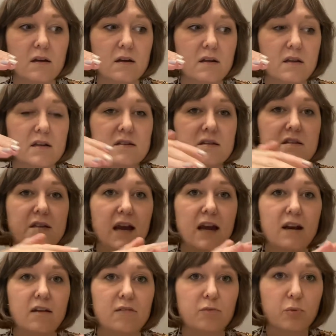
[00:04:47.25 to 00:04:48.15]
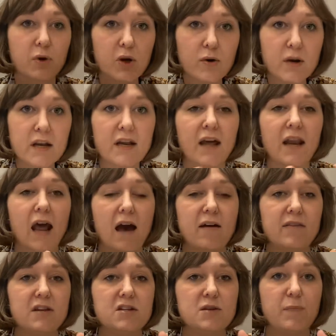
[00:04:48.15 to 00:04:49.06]
this state of ruin and
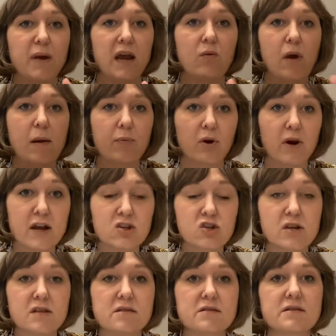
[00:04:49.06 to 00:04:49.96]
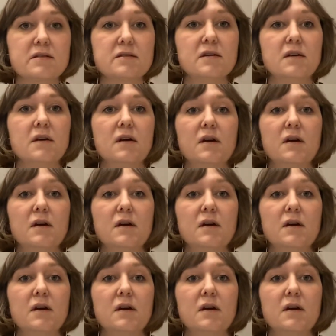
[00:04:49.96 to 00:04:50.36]
having to pay reparations,